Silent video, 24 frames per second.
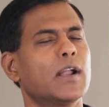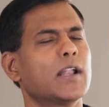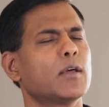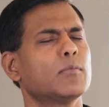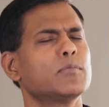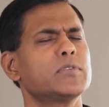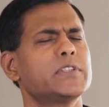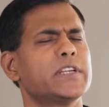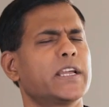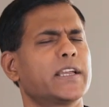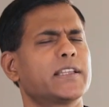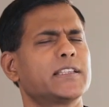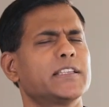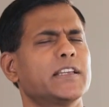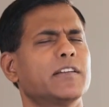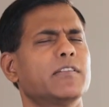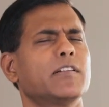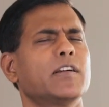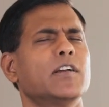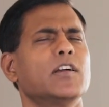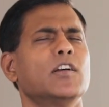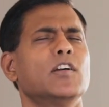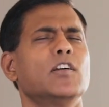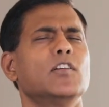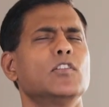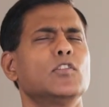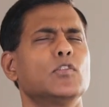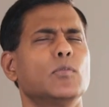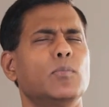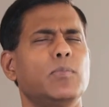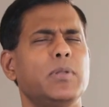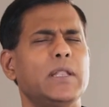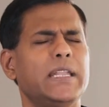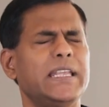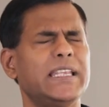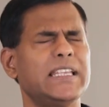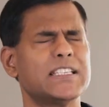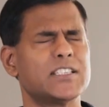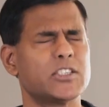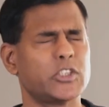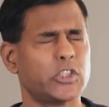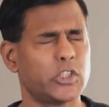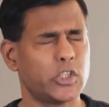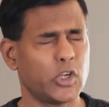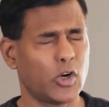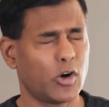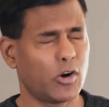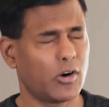one objective, to please
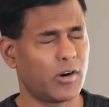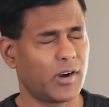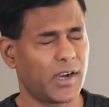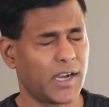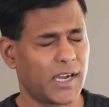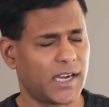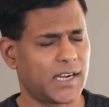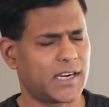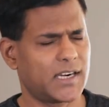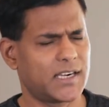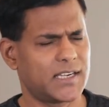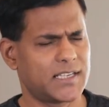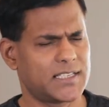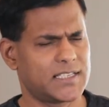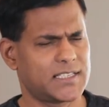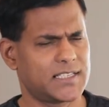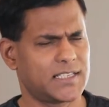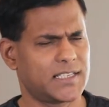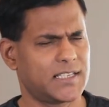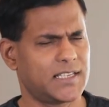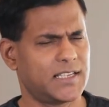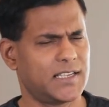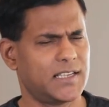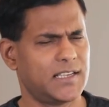Your heart.